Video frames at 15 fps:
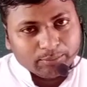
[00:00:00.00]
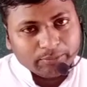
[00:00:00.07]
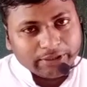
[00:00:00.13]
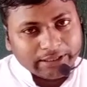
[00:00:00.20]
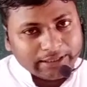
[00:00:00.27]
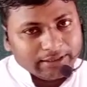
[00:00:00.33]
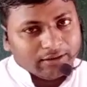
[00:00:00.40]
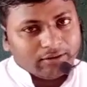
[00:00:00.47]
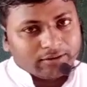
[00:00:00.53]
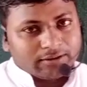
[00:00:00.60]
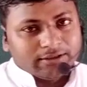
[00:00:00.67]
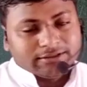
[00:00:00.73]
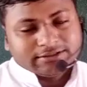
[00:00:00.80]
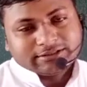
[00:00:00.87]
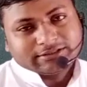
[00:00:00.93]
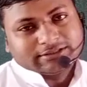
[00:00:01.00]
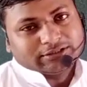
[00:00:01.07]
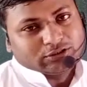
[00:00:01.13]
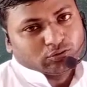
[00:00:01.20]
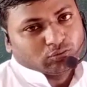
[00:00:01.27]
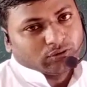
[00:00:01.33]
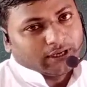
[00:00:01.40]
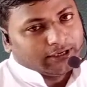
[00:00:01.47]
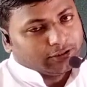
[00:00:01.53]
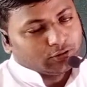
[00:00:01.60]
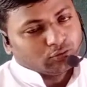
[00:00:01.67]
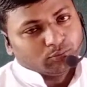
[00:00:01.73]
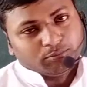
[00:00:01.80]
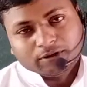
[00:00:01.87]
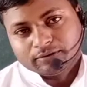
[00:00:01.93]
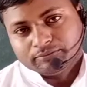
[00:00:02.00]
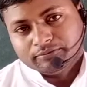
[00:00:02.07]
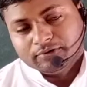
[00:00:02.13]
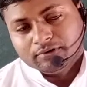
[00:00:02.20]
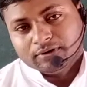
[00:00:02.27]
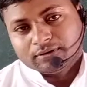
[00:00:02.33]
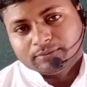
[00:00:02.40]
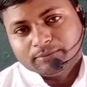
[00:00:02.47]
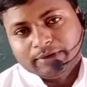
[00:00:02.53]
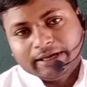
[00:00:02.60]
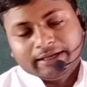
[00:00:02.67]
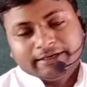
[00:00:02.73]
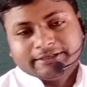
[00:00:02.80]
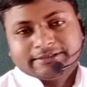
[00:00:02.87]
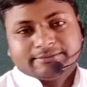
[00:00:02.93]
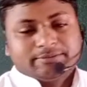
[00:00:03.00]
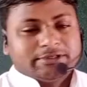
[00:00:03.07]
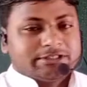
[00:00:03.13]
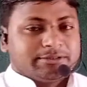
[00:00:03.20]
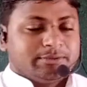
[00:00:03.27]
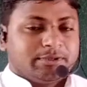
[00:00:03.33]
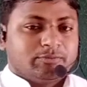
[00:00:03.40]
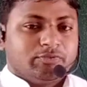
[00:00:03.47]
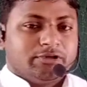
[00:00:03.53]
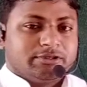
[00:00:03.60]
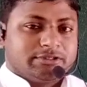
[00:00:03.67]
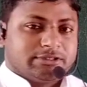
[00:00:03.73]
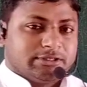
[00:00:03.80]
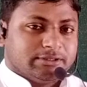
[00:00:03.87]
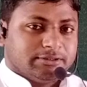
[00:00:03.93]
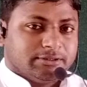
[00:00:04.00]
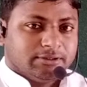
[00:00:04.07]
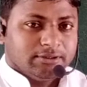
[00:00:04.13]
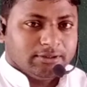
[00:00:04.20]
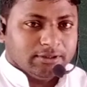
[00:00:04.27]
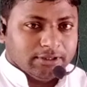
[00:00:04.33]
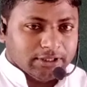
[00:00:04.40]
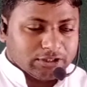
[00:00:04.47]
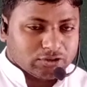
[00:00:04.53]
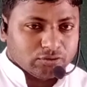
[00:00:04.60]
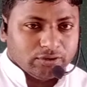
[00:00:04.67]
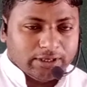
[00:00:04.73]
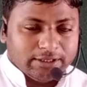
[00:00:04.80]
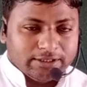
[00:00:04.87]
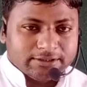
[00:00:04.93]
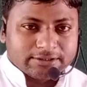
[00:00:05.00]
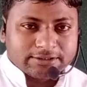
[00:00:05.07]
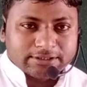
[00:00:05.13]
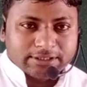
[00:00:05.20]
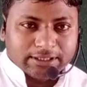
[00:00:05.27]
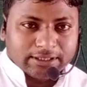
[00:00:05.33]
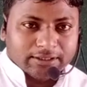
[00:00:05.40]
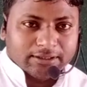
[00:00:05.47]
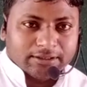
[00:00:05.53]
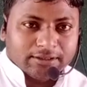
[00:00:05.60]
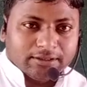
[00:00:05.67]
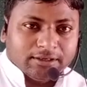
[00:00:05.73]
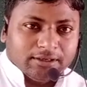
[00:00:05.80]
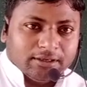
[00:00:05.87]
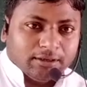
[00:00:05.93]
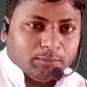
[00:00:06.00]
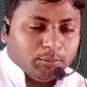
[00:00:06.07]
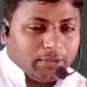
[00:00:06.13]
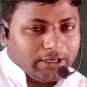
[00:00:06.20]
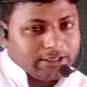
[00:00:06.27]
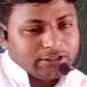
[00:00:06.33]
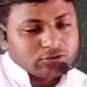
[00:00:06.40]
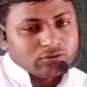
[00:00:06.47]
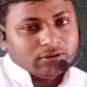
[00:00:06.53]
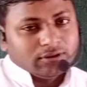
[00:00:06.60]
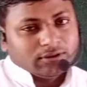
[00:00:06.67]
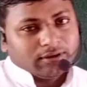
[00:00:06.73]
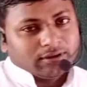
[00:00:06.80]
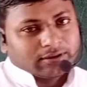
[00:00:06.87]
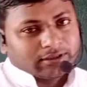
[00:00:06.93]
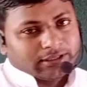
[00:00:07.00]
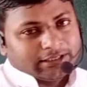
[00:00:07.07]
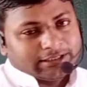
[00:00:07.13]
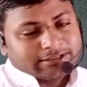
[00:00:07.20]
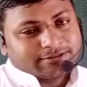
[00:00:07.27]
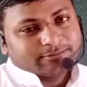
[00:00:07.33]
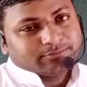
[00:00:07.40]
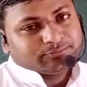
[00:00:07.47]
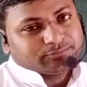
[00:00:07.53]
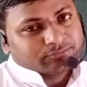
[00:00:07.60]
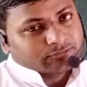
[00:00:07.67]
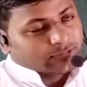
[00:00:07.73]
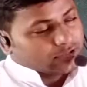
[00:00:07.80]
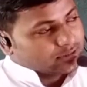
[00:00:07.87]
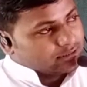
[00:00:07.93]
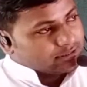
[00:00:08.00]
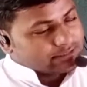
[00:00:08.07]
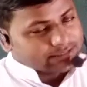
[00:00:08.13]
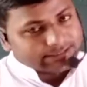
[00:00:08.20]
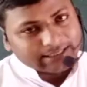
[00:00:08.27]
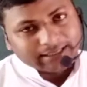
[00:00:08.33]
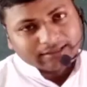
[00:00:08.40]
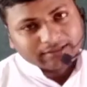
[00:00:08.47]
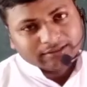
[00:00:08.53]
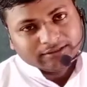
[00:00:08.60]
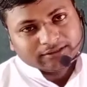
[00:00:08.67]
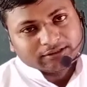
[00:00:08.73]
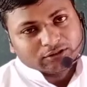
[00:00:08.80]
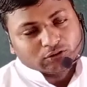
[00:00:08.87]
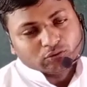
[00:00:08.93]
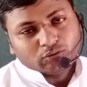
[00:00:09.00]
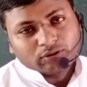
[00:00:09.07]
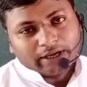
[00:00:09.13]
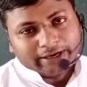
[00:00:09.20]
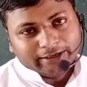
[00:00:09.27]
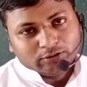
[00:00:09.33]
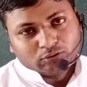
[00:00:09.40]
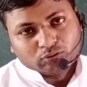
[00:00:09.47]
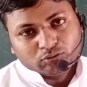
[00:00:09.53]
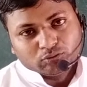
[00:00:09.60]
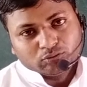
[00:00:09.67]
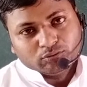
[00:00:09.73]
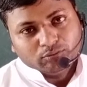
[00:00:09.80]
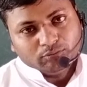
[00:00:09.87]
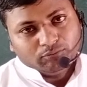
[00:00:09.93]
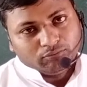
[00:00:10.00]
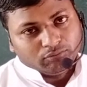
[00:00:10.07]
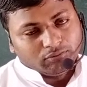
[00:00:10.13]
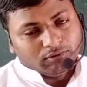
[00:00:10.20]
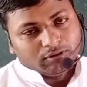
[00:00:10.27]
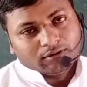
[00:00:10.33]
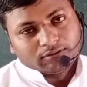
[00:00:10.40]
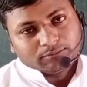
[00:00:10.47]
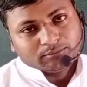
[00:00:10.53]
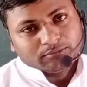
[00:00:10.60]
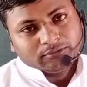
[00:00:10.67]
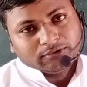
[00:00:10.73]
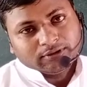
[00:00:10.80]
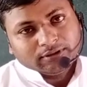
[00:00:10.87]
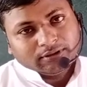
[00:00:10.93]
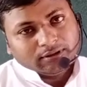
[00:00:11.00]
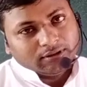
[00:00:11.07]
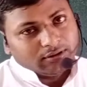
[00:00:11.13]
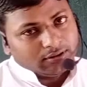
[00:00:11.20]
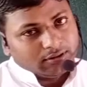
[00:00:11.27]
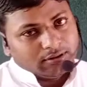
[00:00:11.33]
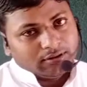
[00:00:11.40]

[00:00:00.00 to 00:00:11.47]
any organs unite to perform a specific function. Students, in multicellular organisms, the cell unite to form a